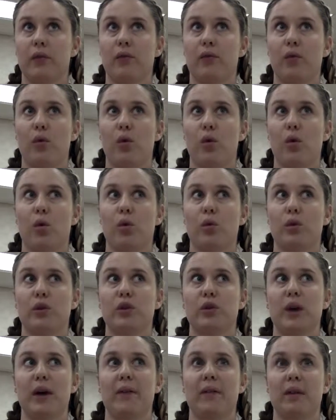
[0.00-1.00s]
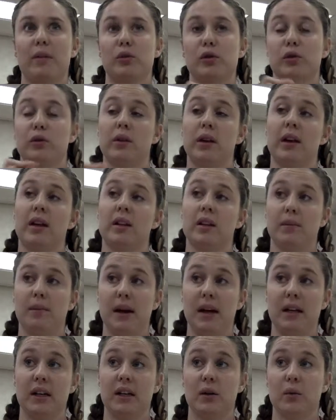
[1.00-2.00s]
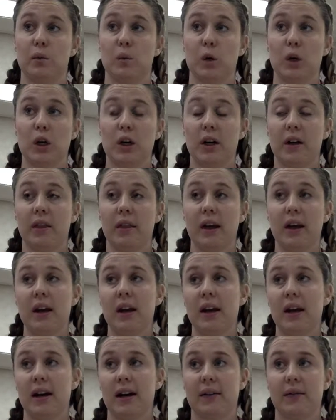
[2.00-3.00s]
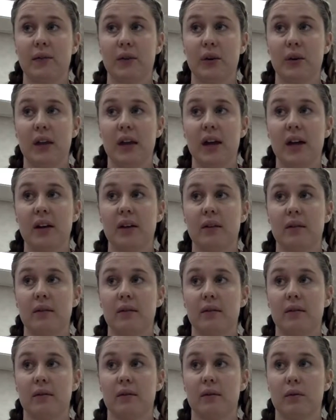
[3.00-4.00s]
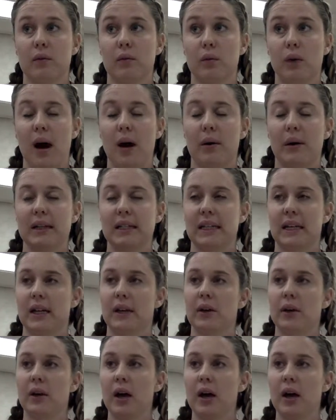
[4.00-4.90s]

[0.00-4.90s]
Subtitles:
would you have them do the independent work then after that? How I did it?